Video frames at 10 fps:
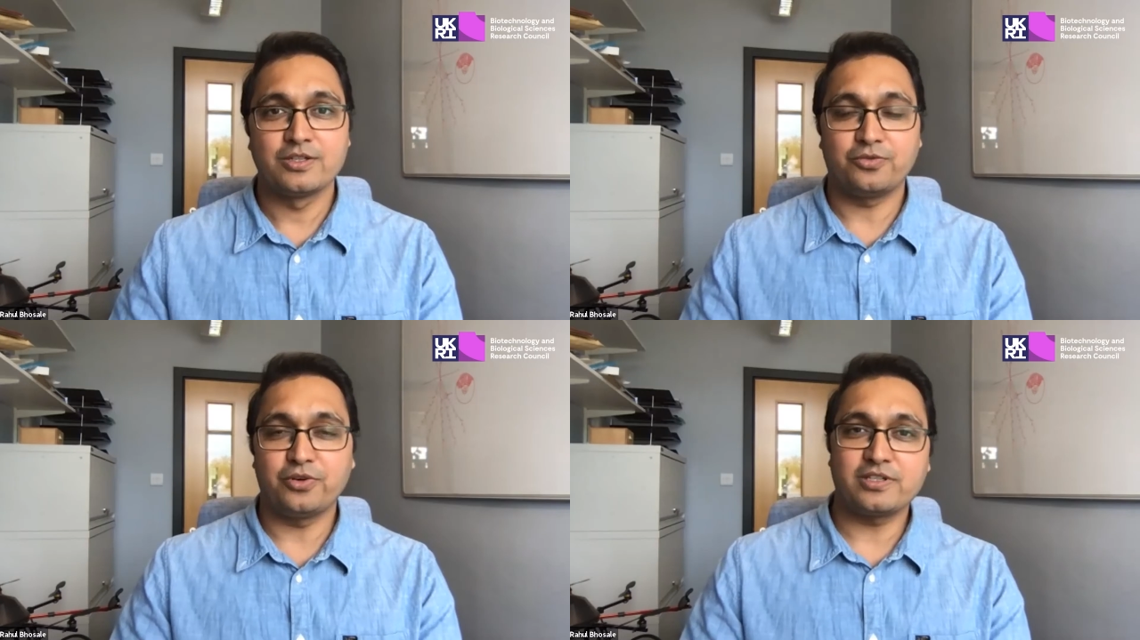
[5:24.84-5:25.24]

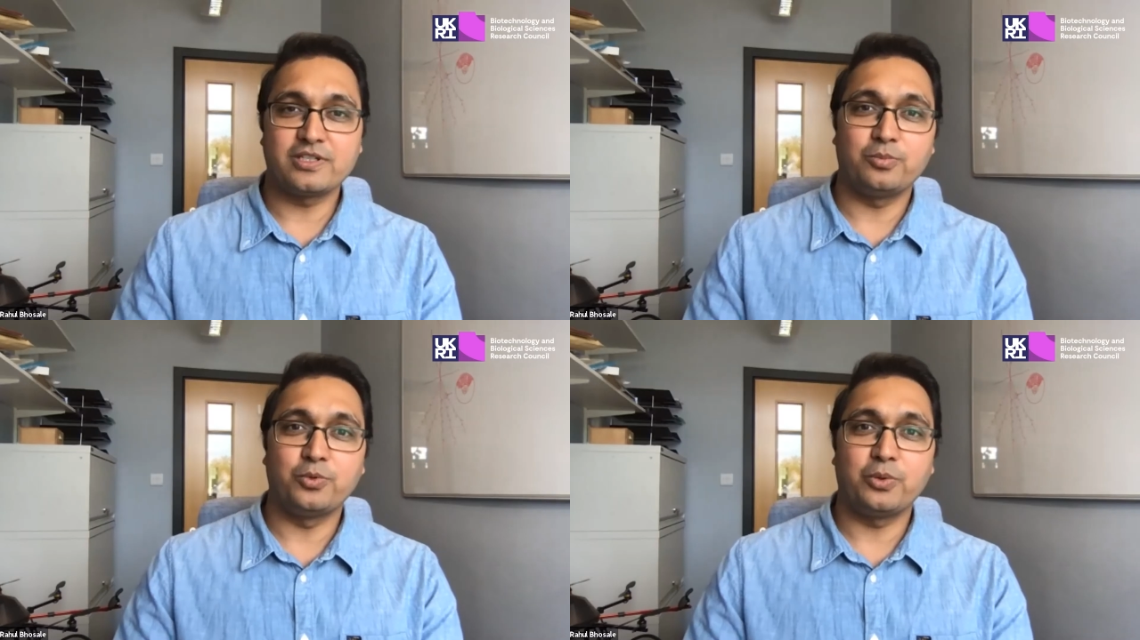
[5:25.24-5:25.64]
The
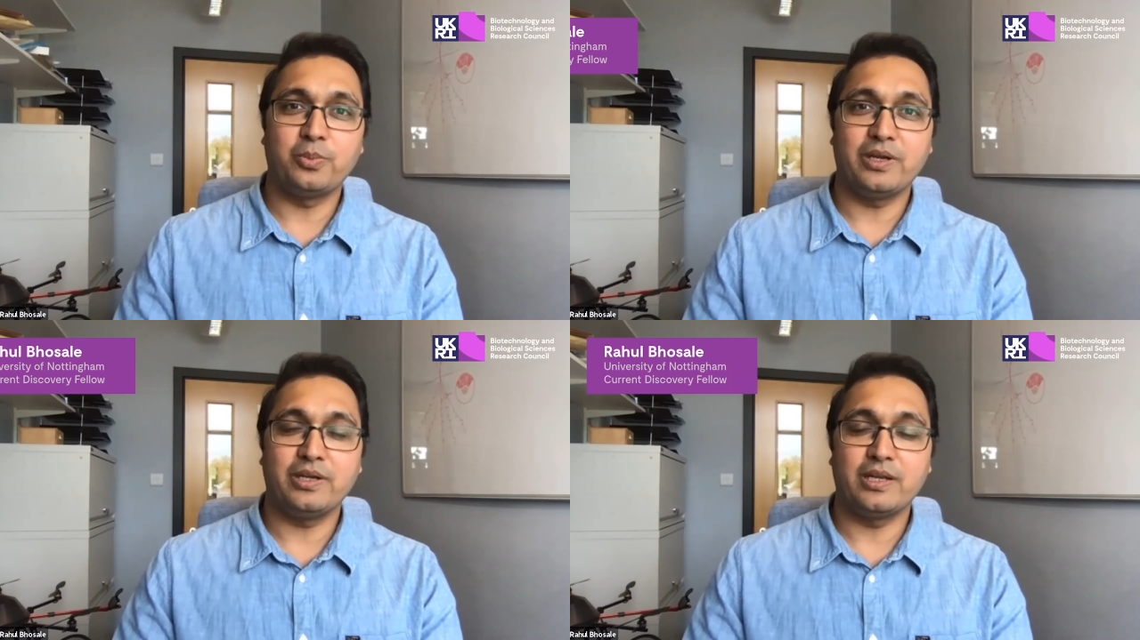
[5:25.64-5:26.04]
first tip would
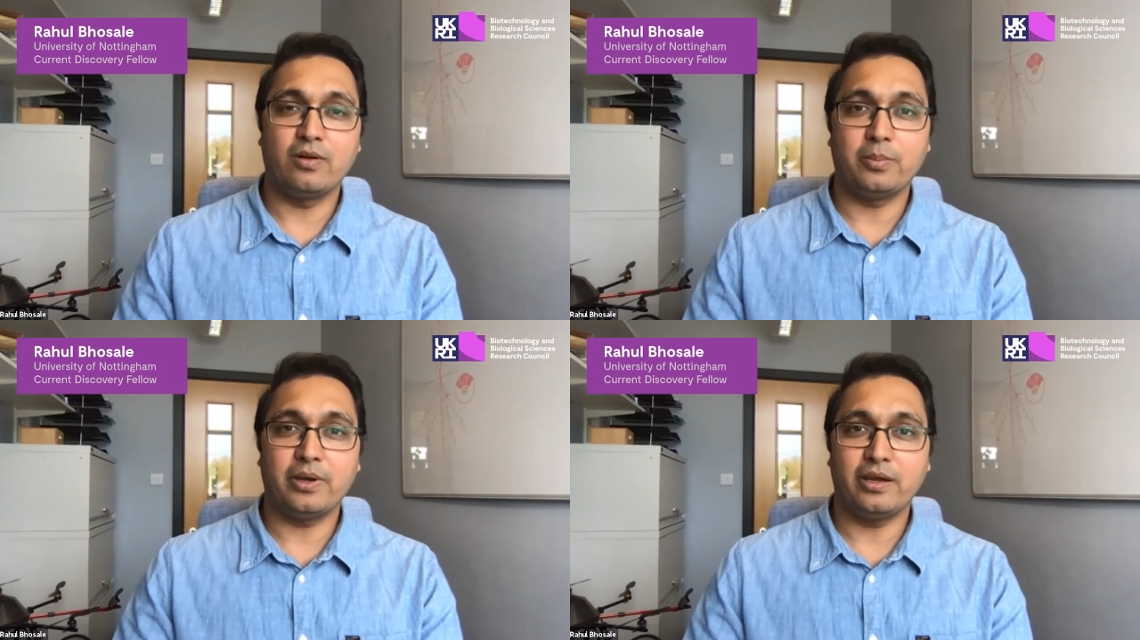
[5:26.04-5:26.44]
be
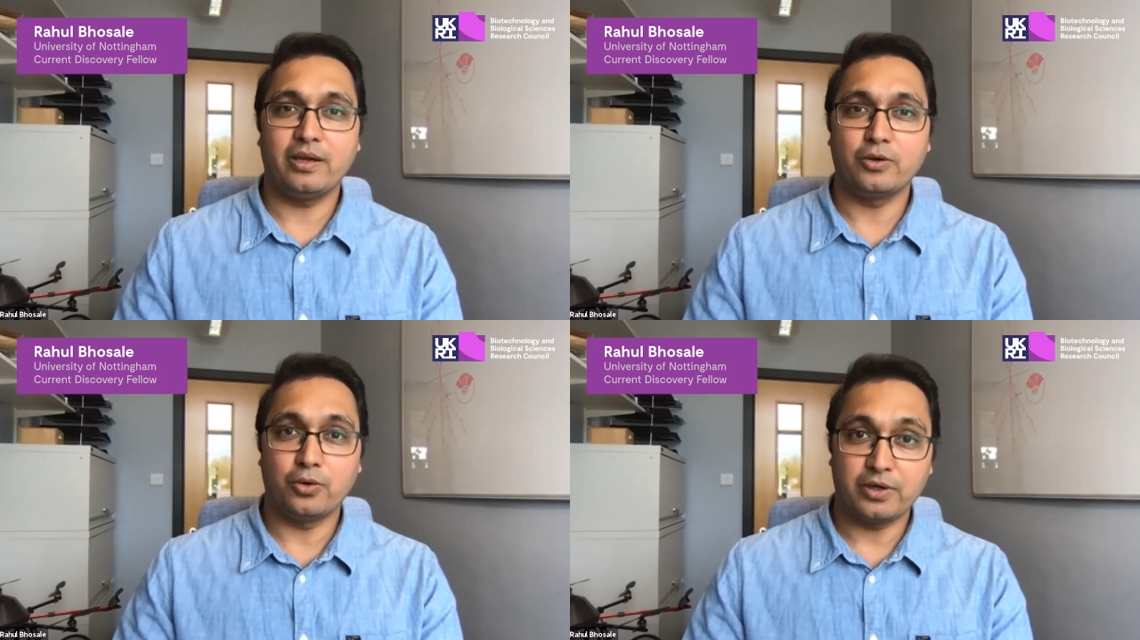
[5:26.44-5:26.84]
develop
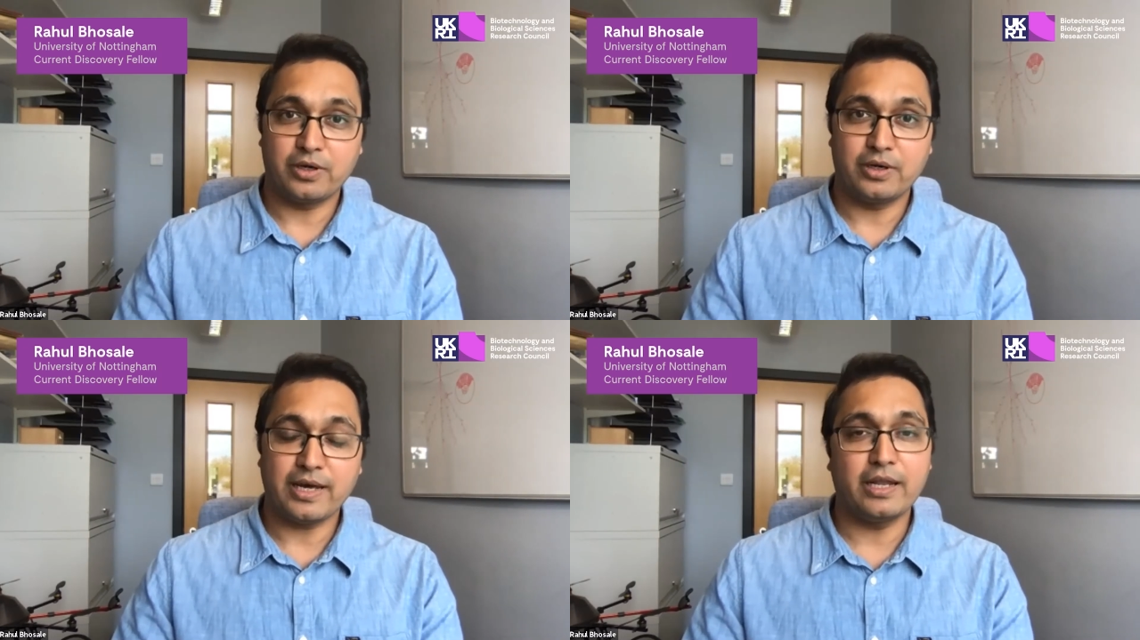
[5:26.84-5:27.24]
a
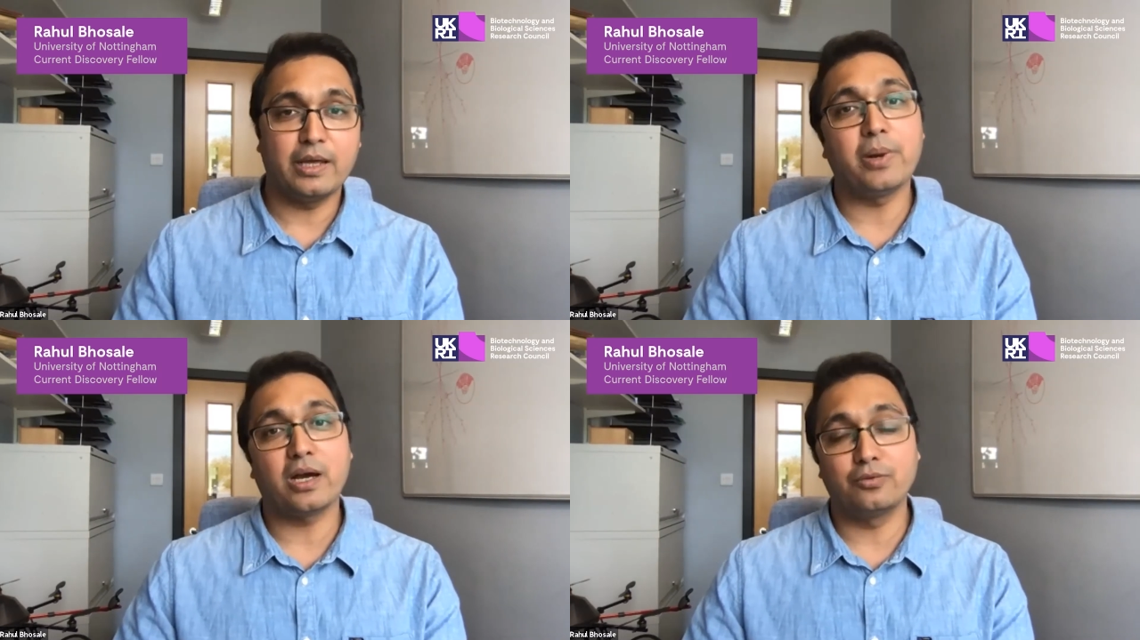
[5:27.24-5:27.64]
coherent and
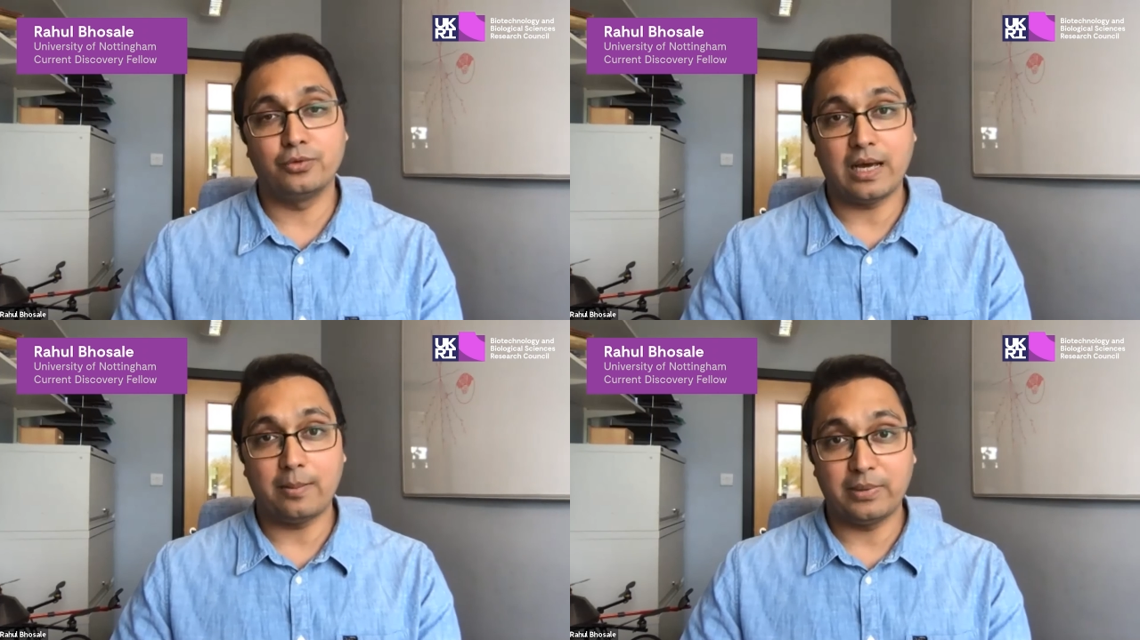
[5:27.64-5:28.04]

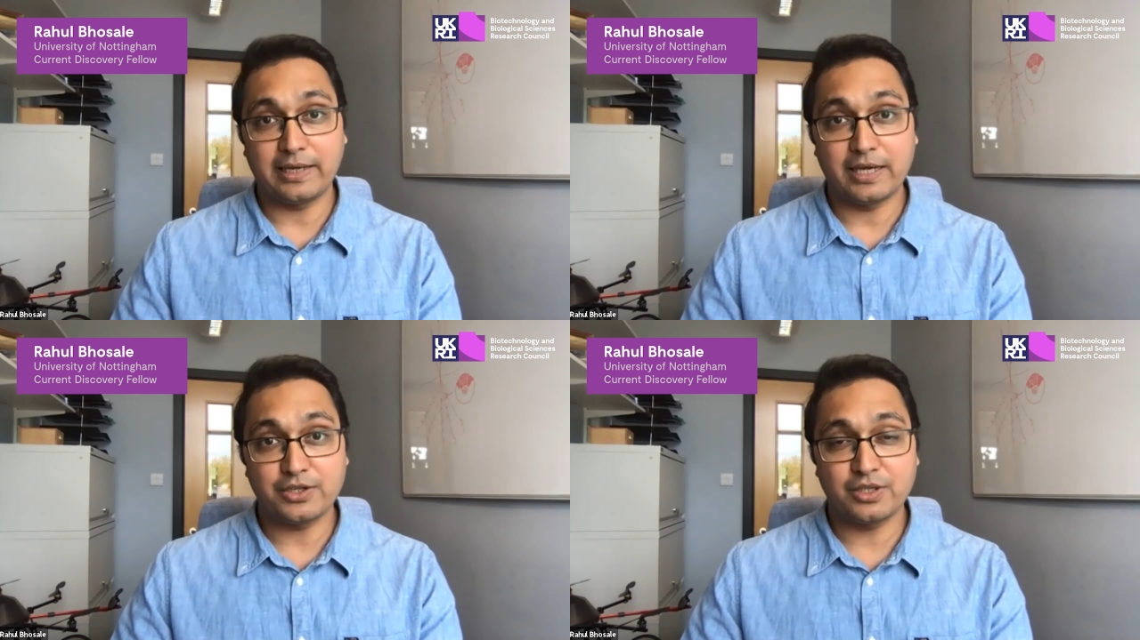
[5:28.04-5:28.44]
impactful
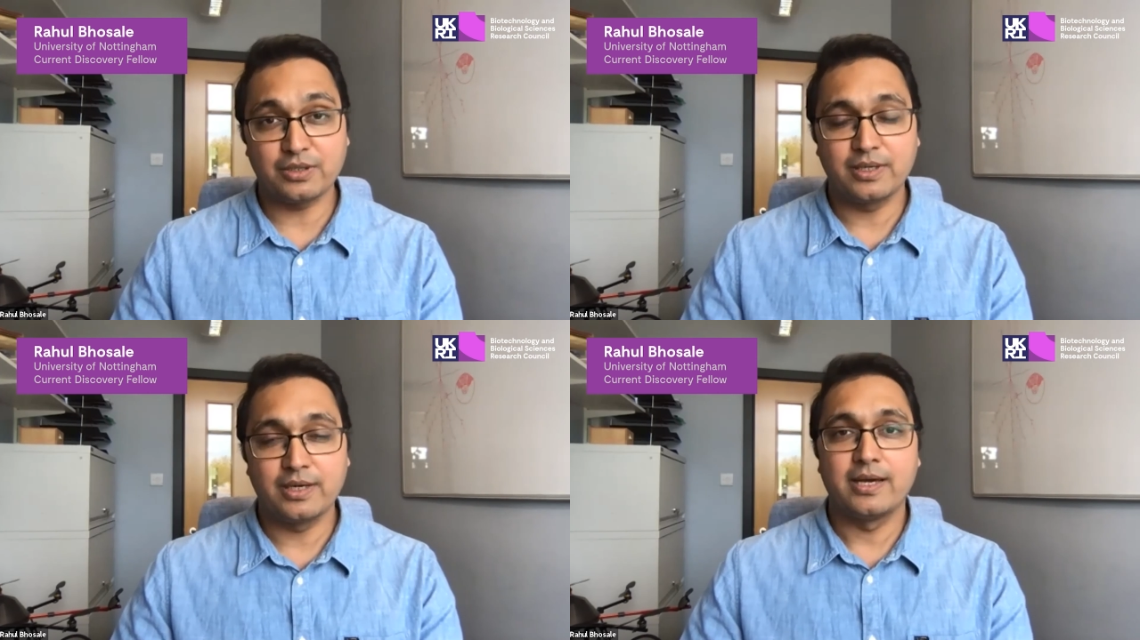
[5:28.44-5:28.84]
application,